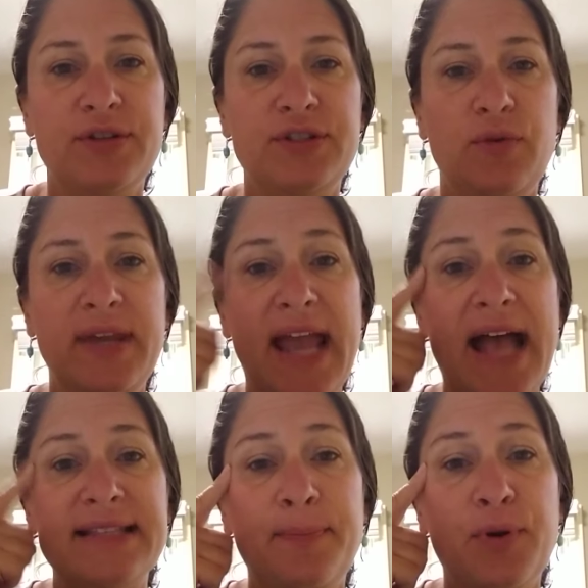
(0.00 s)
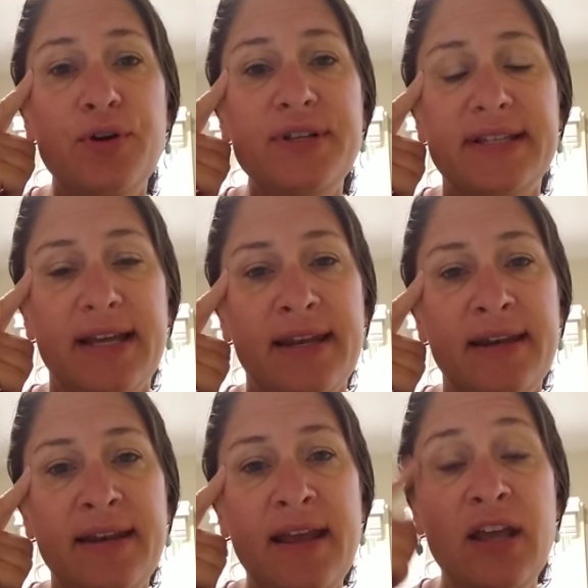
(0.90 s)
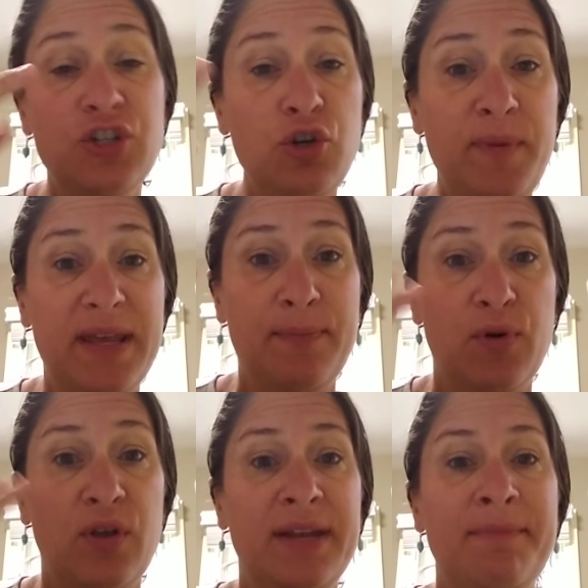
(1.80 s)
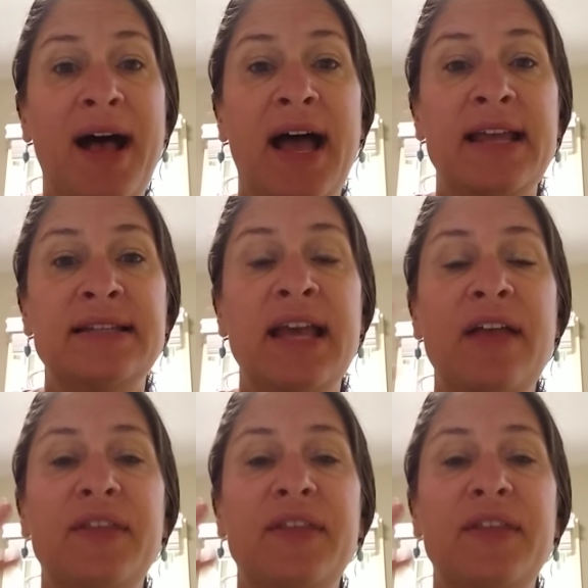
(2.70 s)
So he has a person, two people in mind